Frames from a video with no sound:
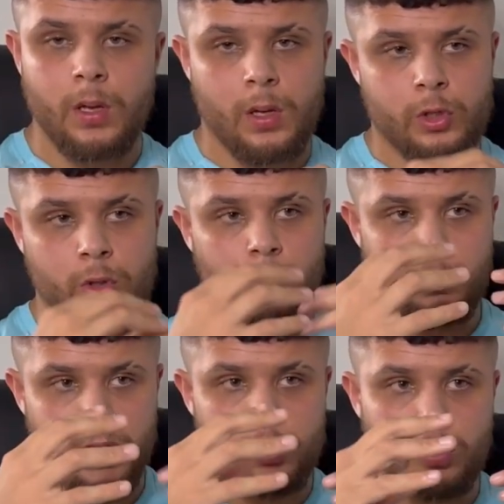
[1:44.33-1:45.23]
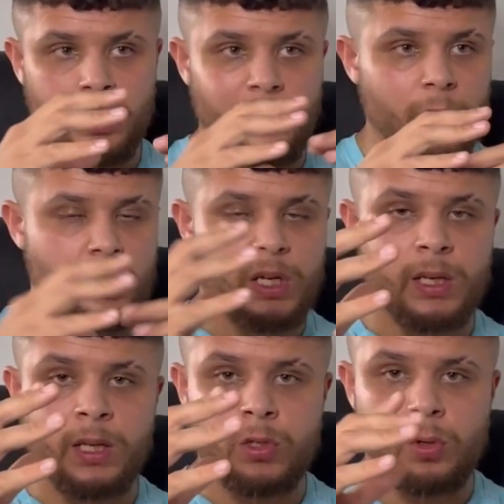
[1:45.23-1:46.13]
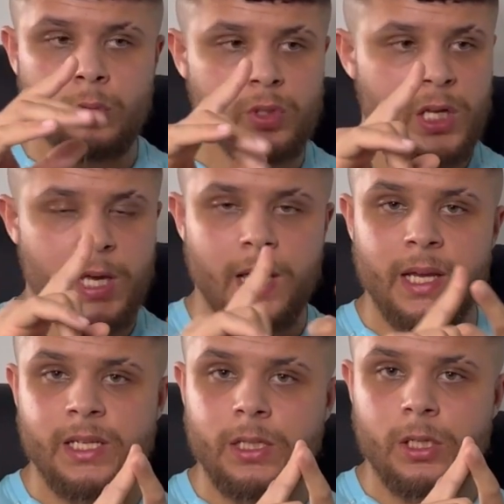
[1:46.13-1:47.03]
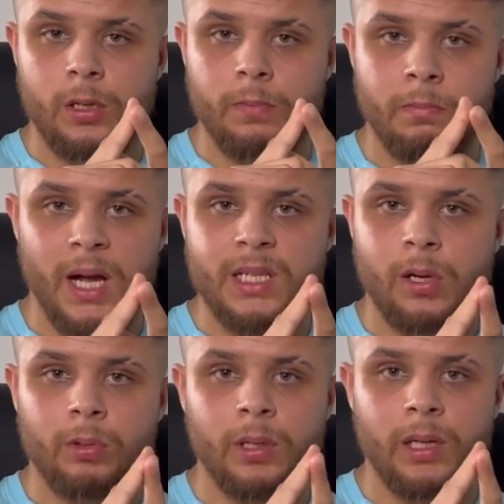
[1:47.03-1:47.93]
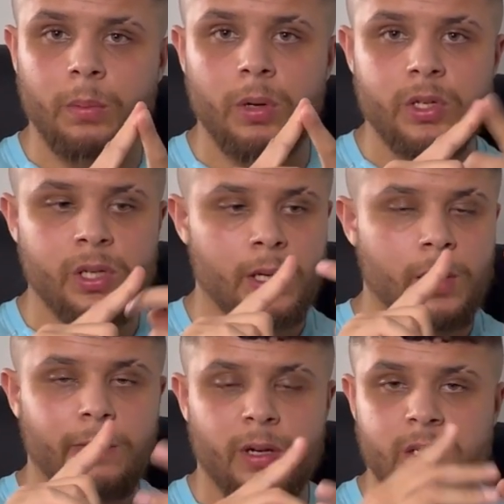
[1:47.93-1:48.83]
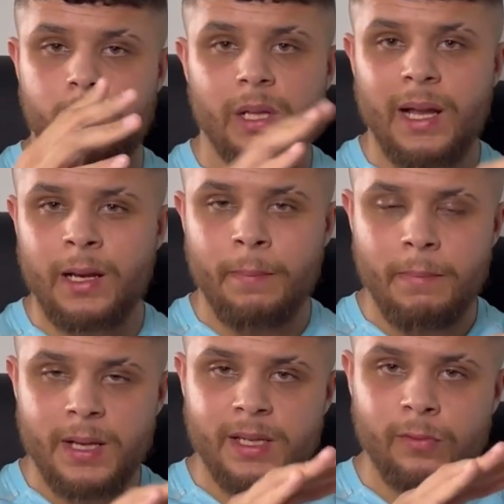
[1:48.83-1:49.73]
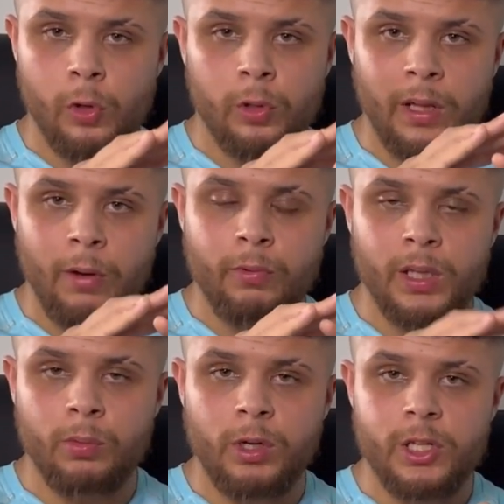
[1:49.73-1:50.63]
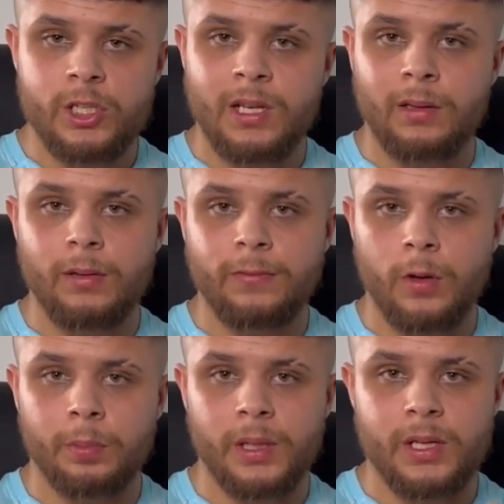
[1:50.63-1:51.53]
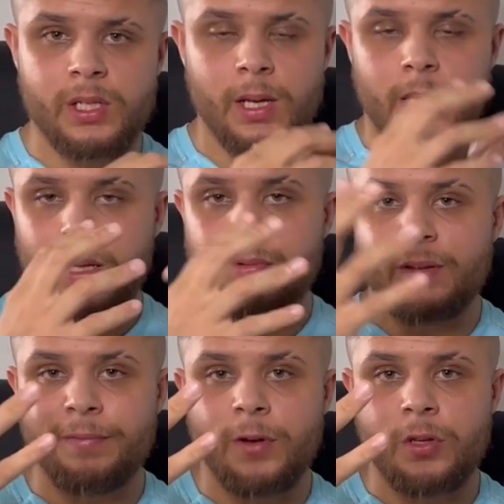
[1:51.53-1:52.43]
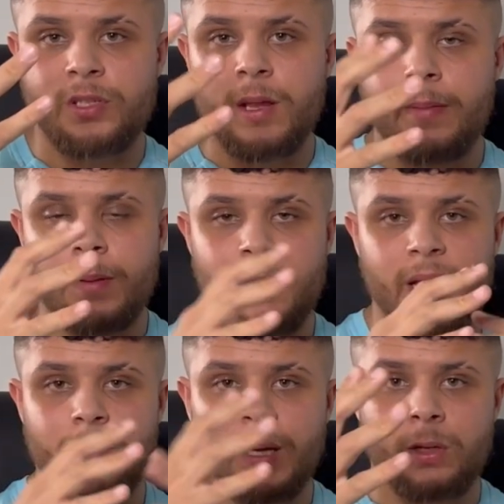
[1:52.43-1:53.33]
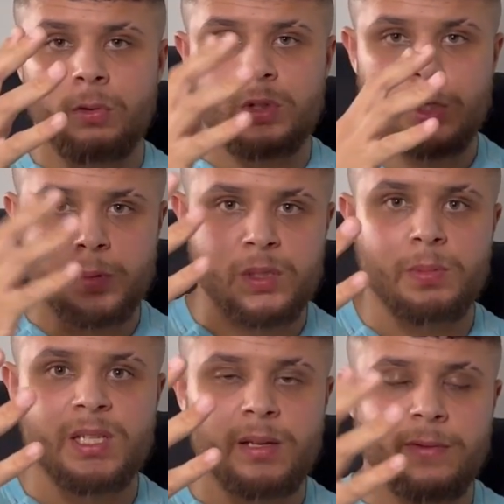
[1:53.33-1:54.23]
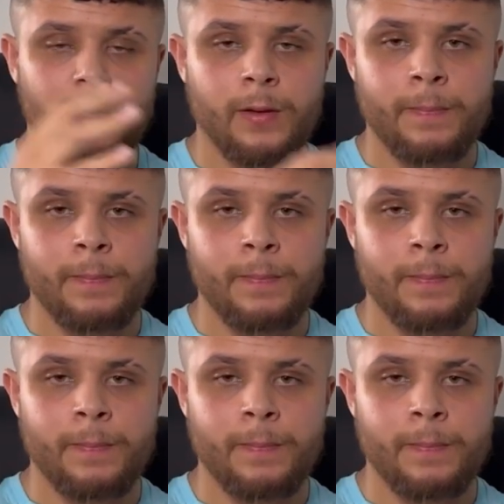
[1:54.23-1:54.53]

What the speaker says: So make sure that if you're setting these goals, is it to max out the leg press? For example, I had a massive goal that I really wanted to deadlift 4 plates. That was the first step in making my goals specific.